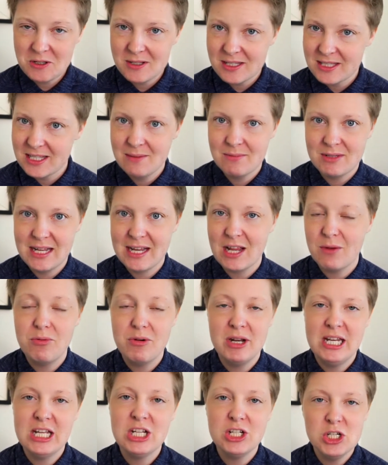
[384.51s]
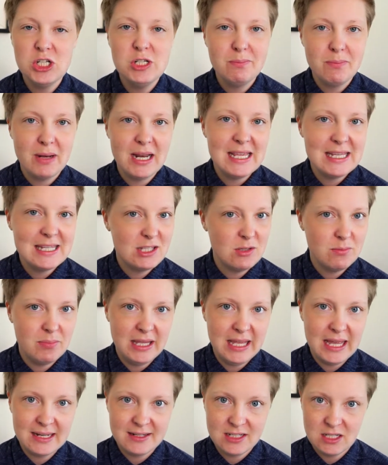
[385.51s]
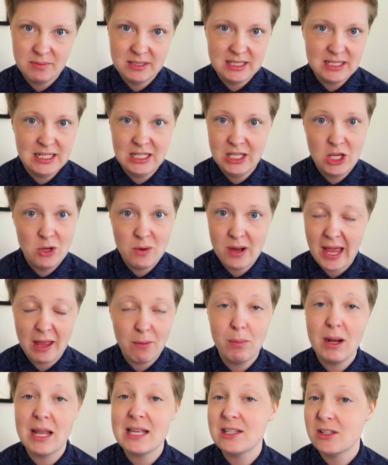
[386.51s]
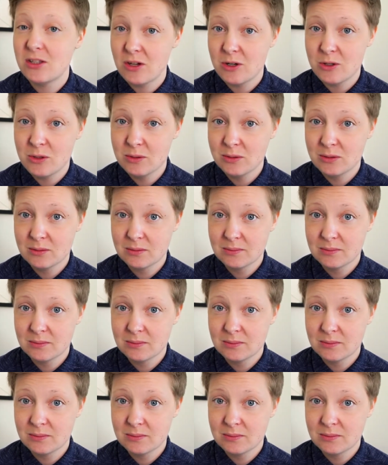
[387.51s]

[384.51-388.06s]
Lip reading: seems like a pretty good place to be LGBTQIA+, though.